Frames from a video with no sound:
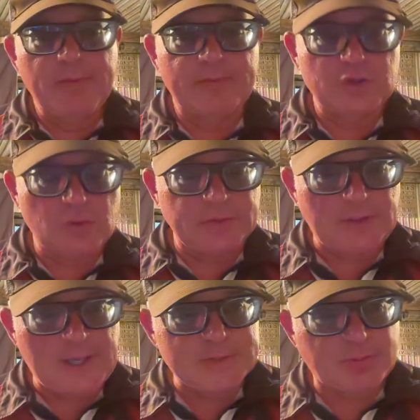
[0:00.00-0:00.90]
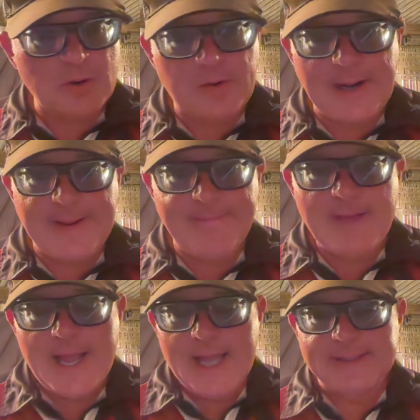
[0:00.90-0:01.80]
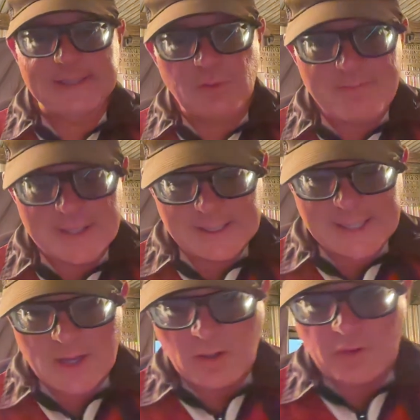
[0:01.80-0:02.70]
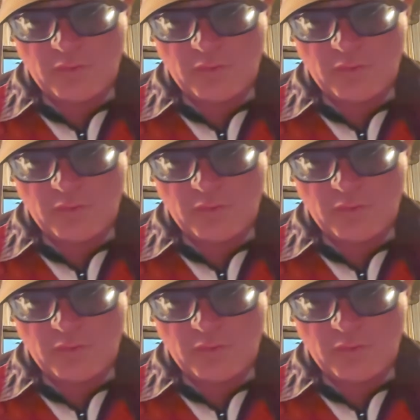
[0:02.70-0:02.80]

you've enjoyed today's program. Until we meet again on the